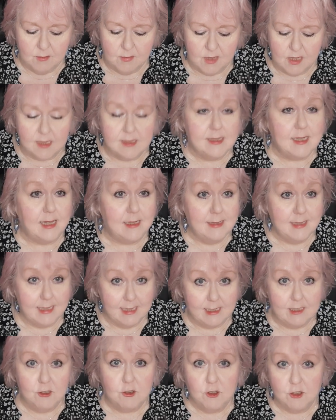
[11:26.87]
there's an
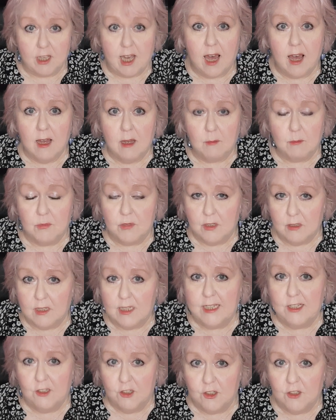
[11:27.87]
age gap
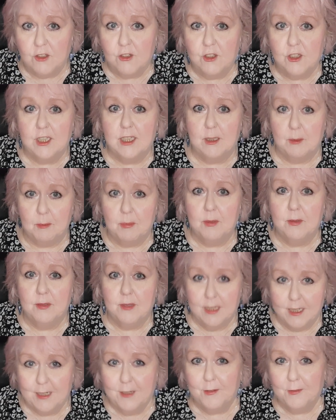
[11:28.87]
relationship
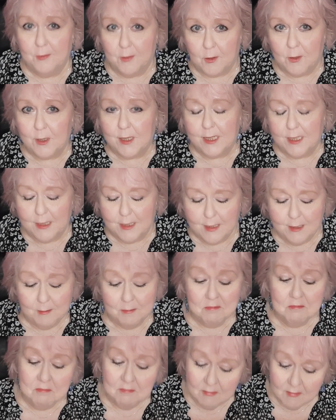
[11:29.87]
there for you,
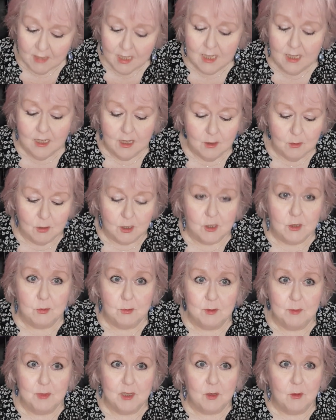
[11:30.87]
which
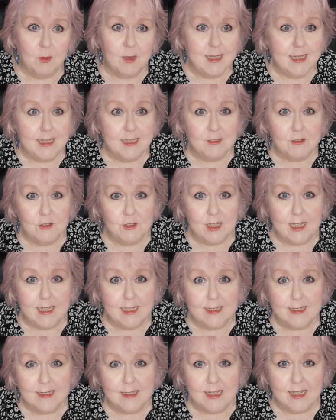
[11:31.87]
would be quite
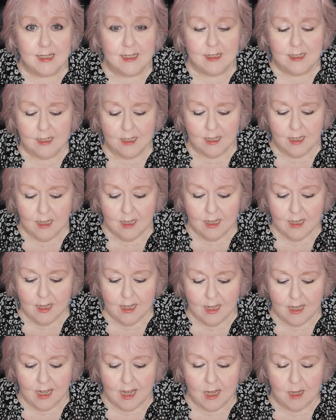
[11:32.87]
interesting.
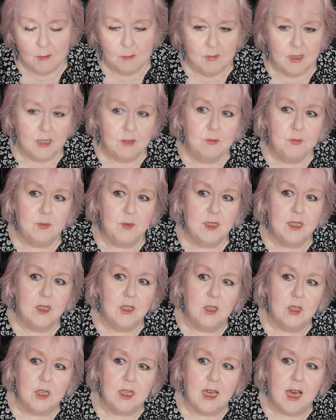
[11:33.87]
If we
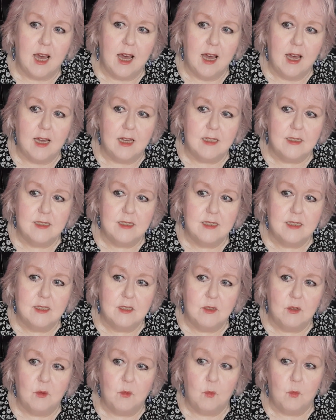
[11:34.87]
look at
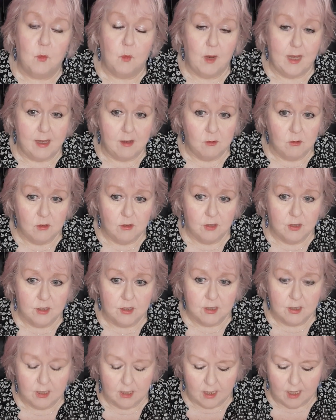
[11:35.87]

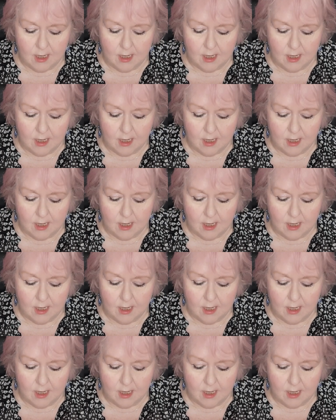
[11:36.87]
wealth,